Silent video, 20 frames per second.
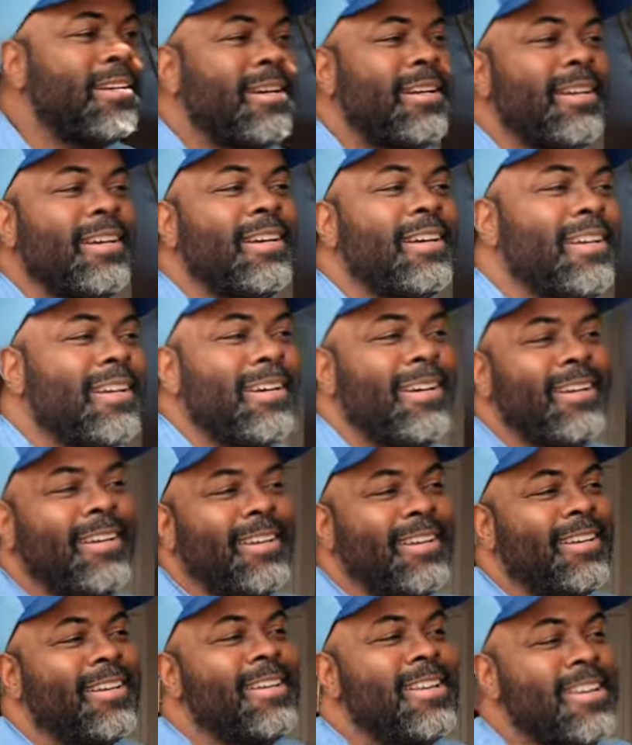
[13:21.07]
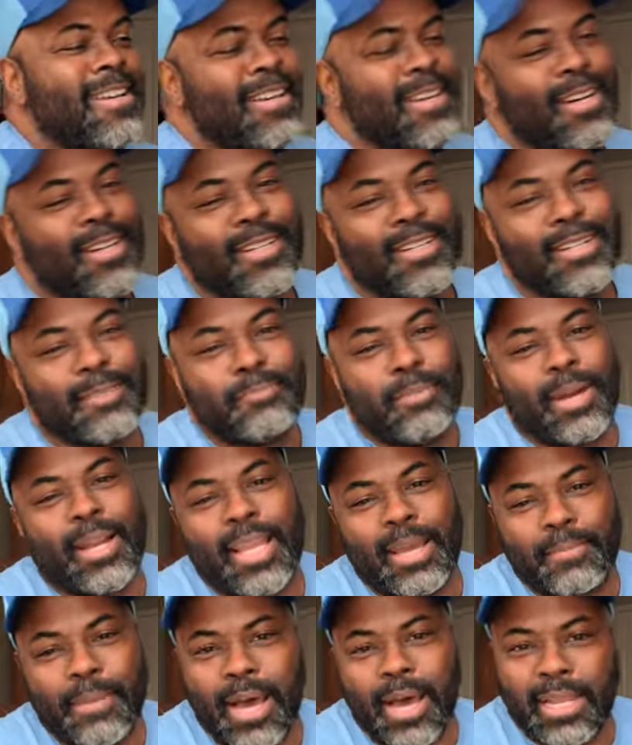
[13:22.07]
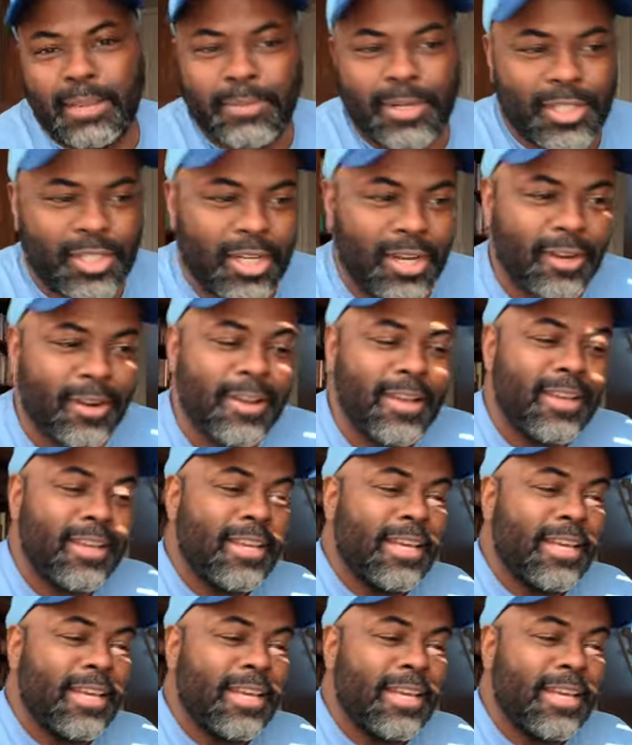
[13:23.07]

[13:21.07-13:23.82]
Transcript: a good buddy of mine. Let me share.